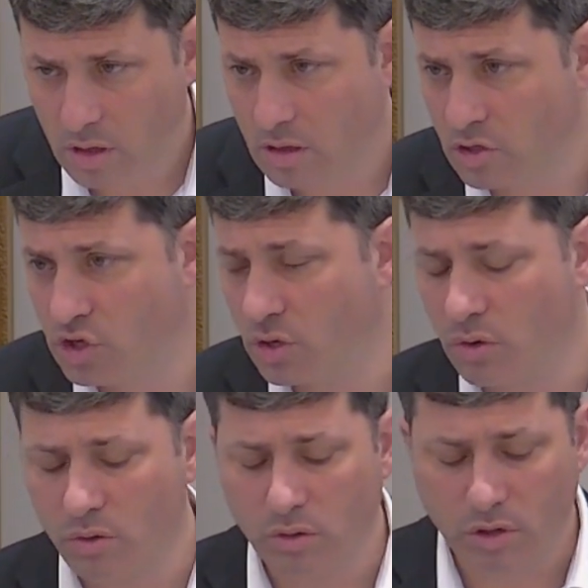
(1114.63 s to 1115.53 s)
the
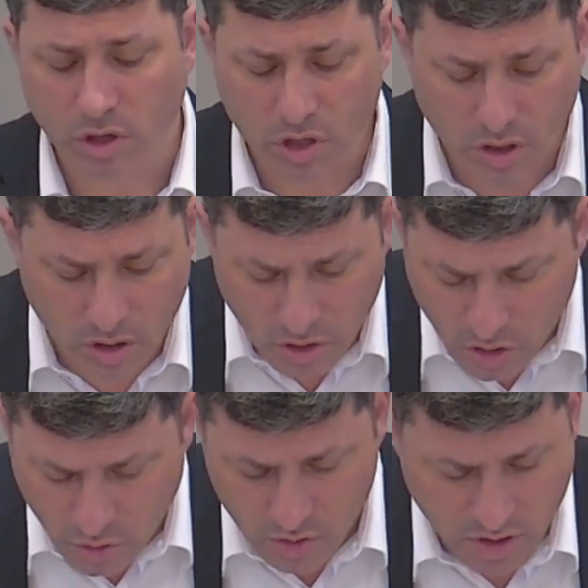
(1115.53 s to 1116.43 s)
Jew could
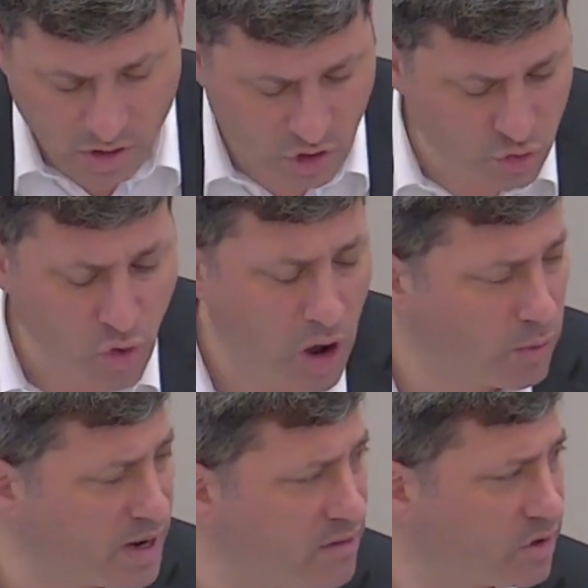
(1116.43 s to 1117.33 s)
use the straw,
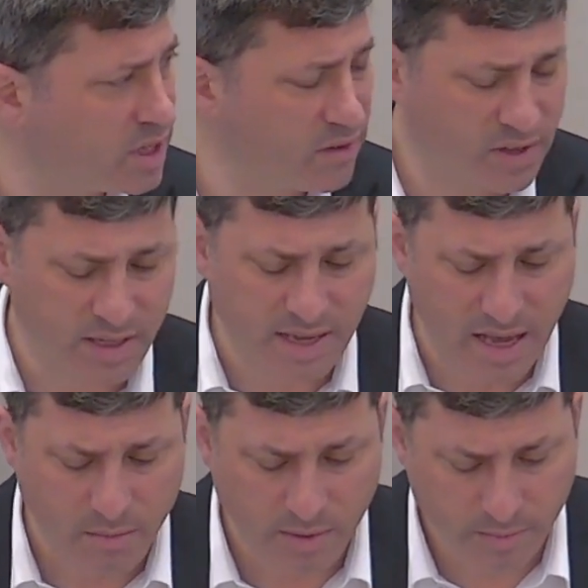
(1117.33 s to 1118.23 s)
whatever, to give to his
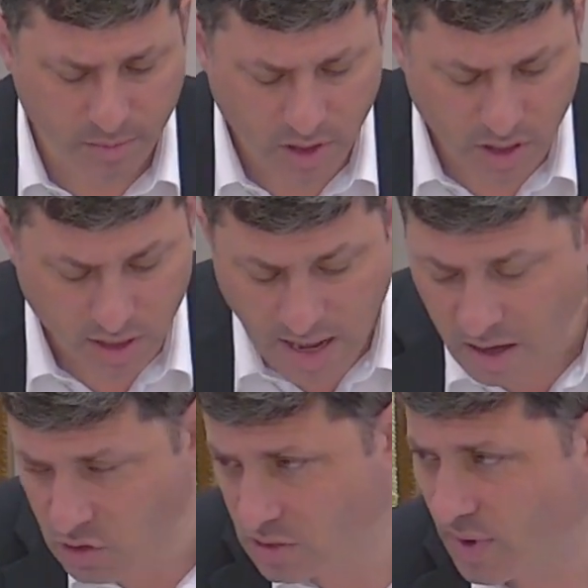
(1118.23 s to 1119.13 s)
animal.
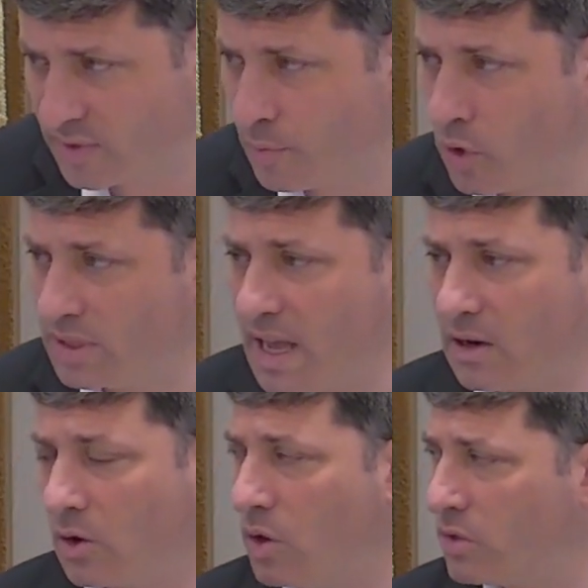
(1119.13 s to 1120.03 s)
Now, just we have to point
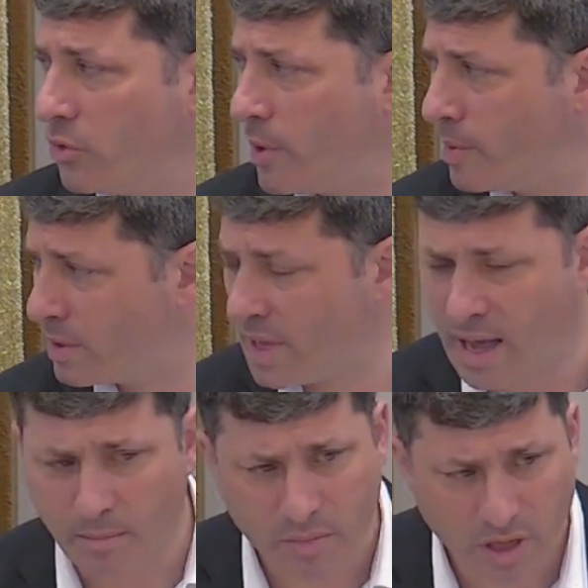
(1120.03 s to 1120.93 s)
out, according to Rabbeinu
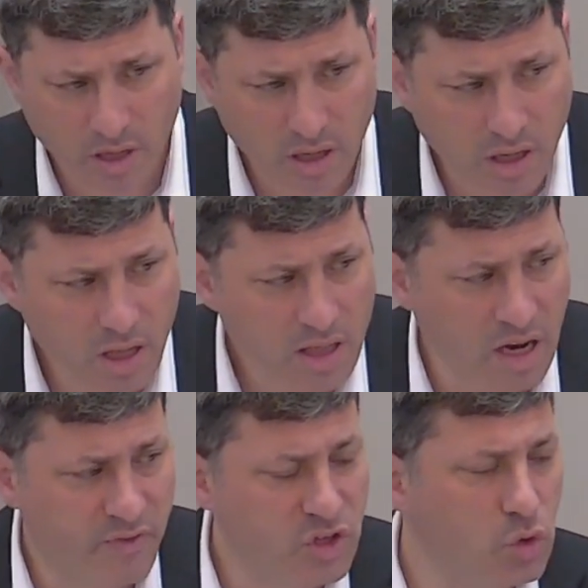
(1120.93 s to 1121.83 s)
Tam,
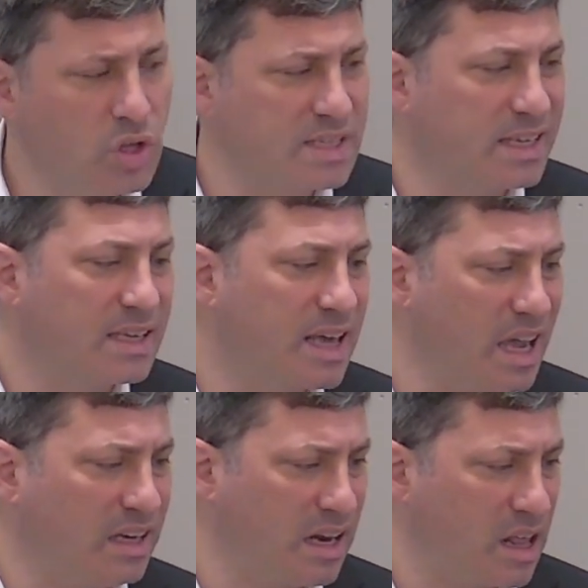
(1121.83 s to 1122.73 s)
that if a Jew doesn't
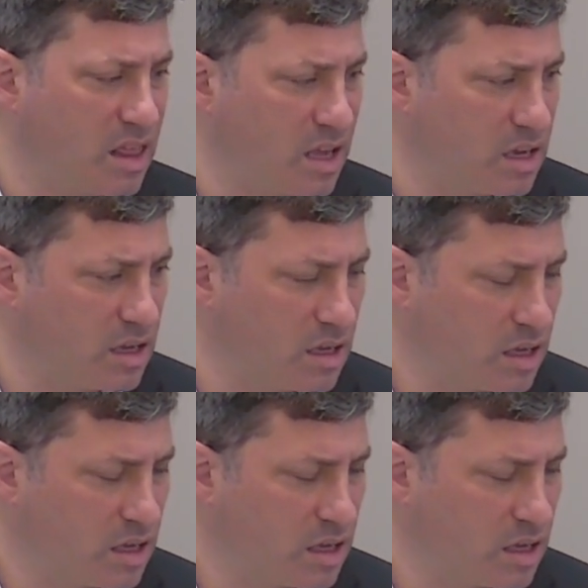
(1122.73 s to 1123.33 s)
gain anything,